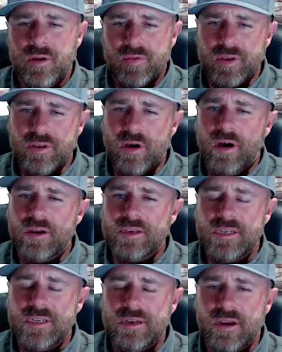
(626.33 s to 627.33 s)
the dog
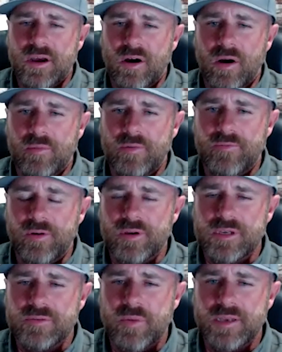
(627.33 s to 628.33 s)
is in a calm and
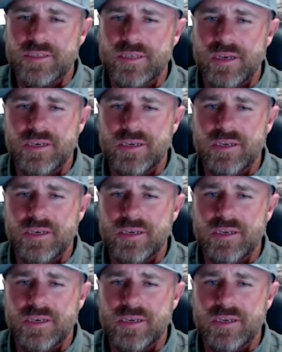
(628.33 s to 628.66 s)
focused mindset.